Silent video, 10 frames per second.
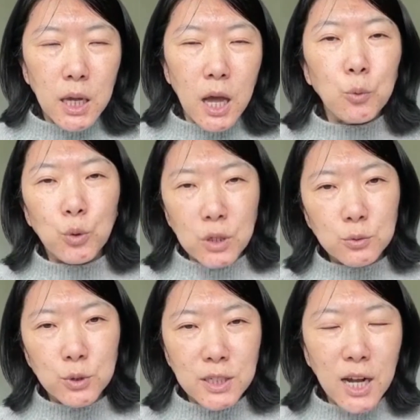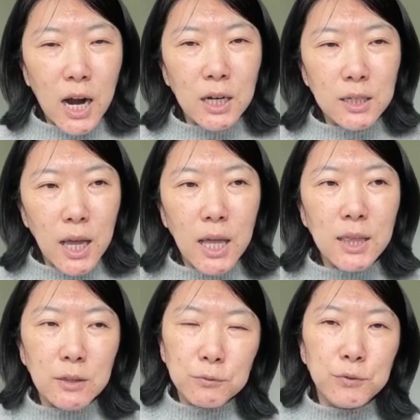I worked very hard
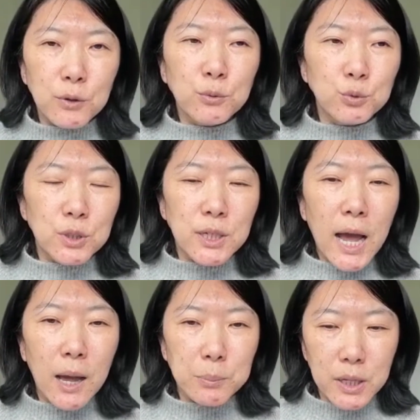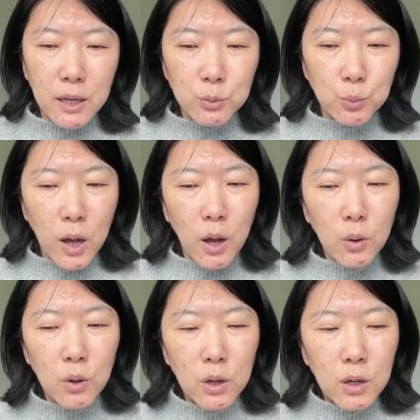and feel really happy as
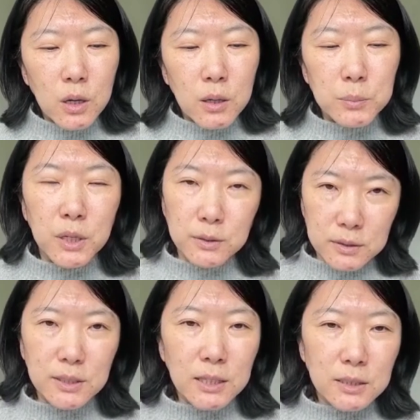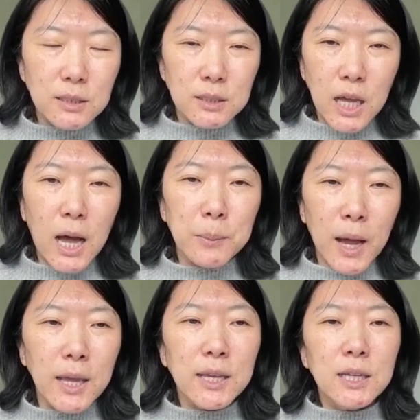well, because that's the time
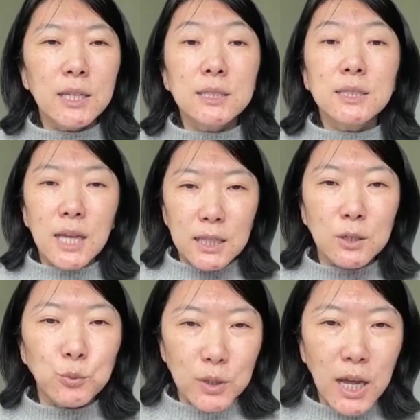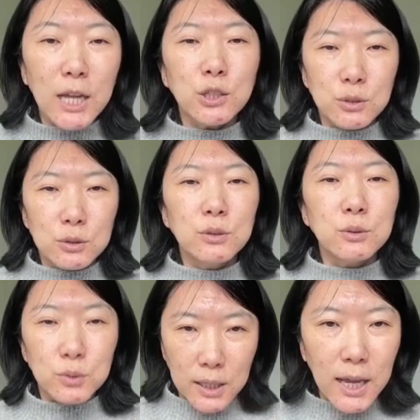I can study what I
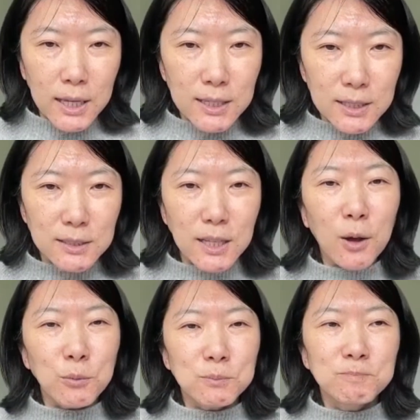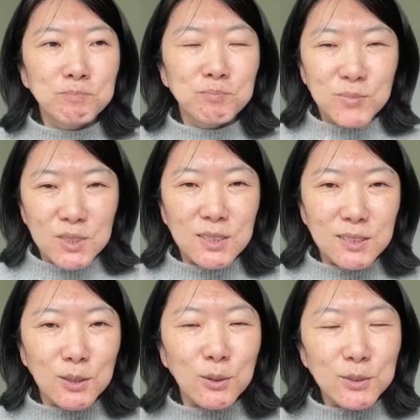like. Now
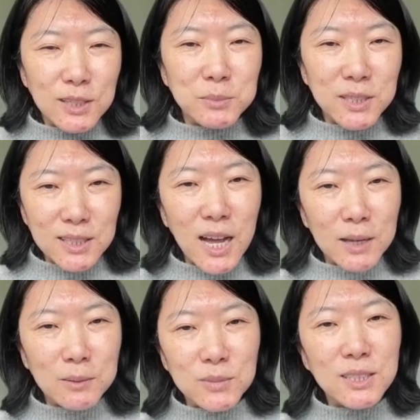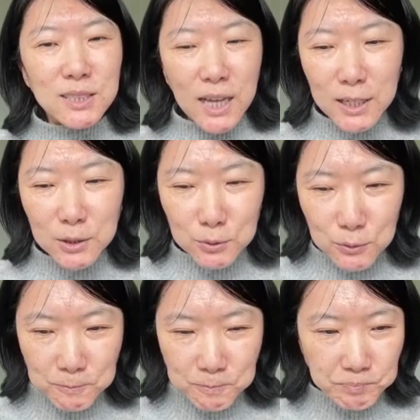subject I'm assigned to.